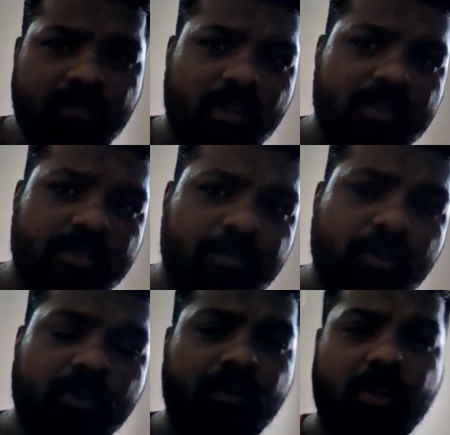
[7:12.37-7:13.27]
it's a
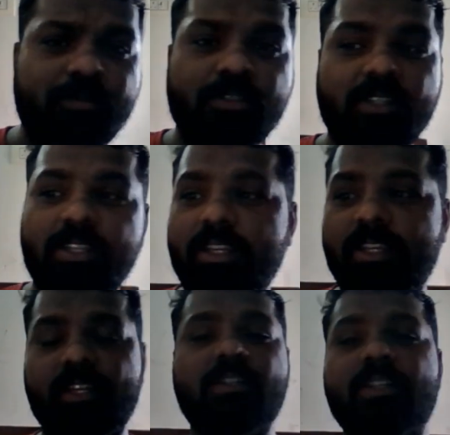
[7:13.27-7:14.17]
beautiful option. He
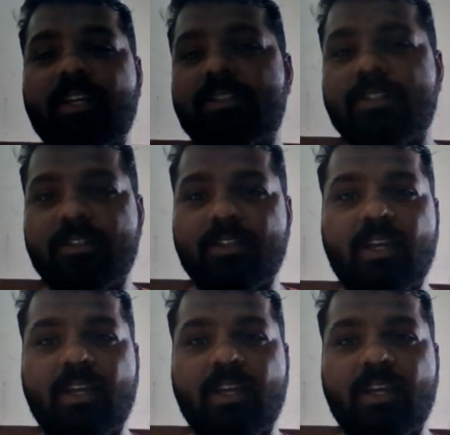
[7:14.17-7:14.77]
cannot enter,